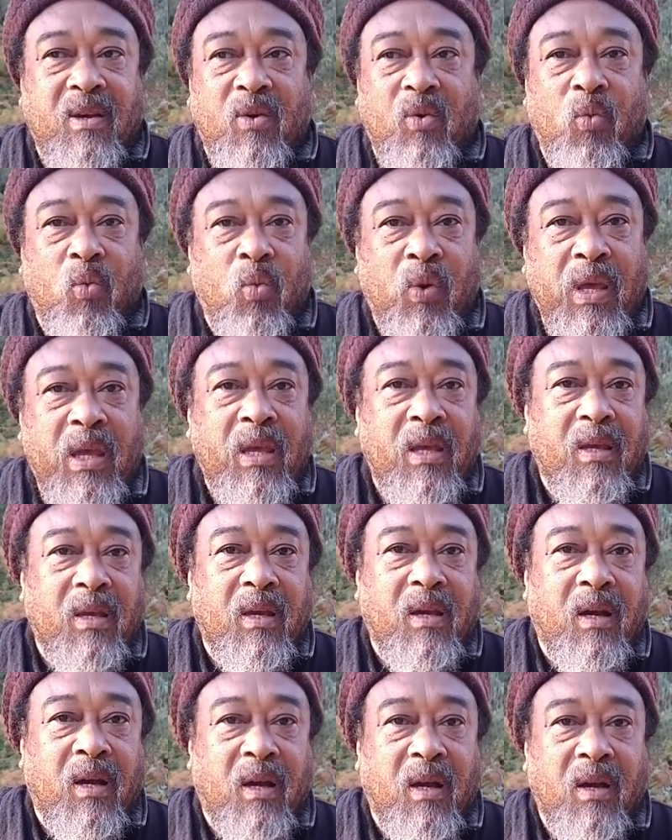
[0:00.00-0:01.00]

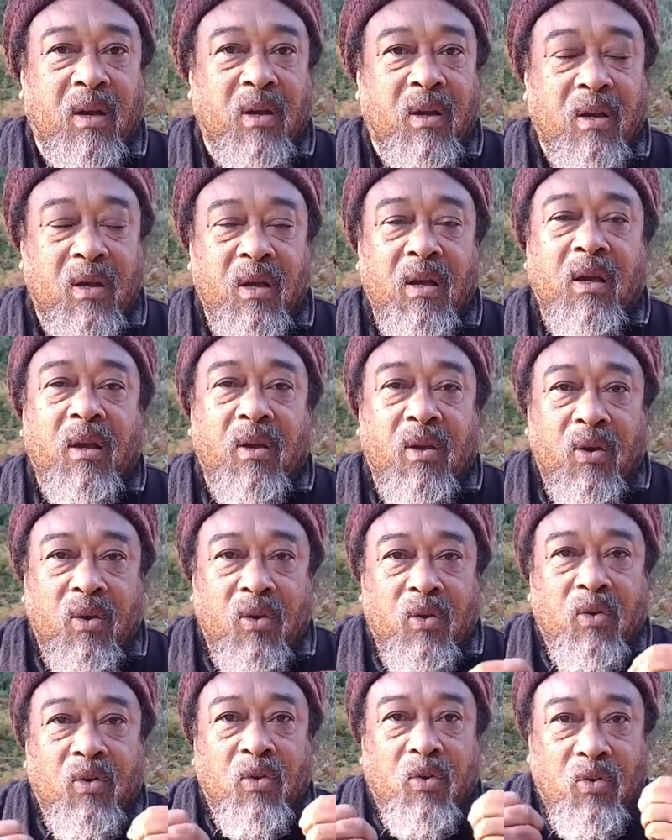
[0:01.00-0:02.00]
we are
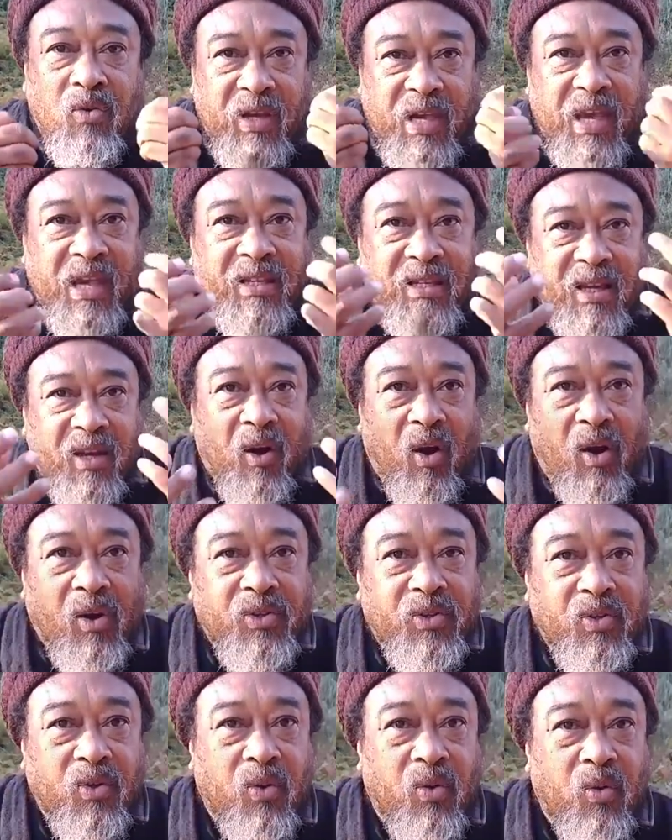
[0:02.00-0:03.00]
creating
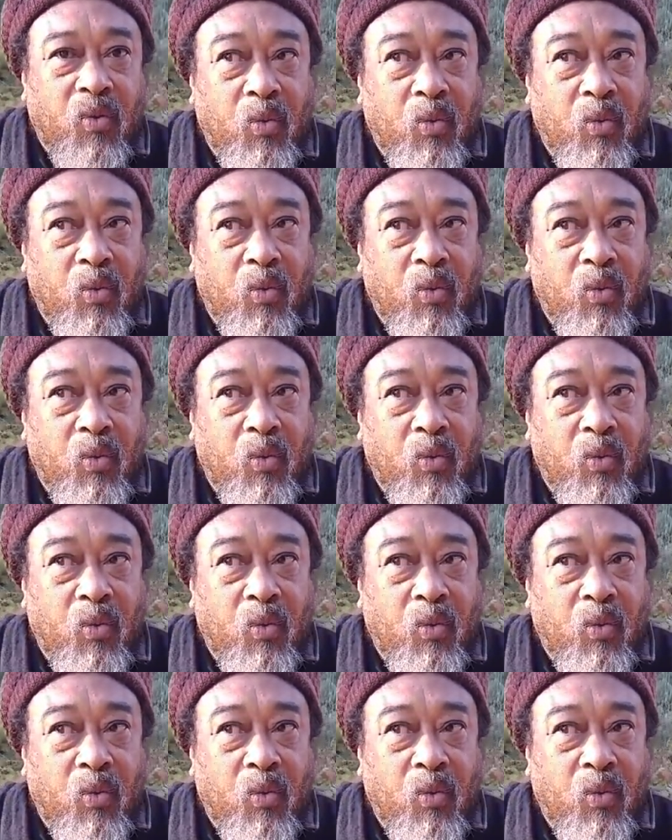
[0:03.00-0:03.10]
also.